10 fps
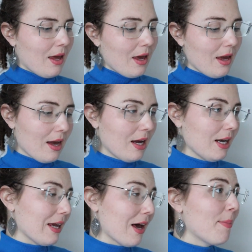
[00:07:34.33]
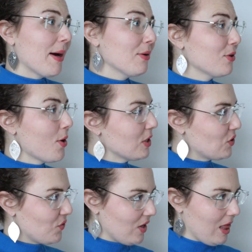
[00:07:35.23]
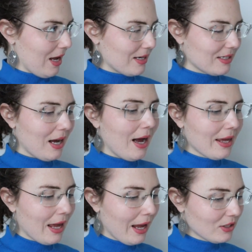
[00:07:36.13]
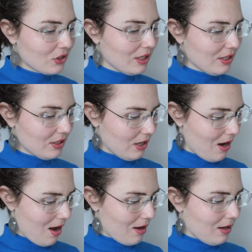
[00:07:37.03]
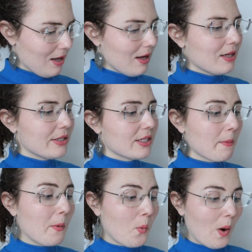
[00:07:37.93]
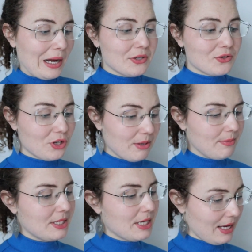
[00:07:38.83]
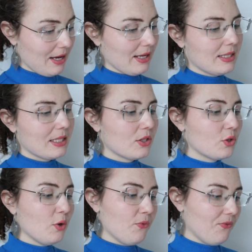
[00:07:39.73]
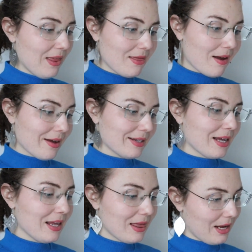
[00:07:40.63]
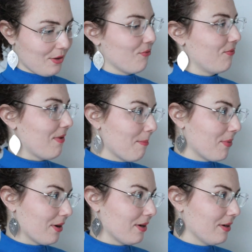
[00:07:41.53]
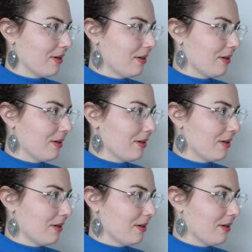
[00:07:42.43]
Hey honey, about going to Finland, I actually saw some quite cheap tickets to Finland in late November.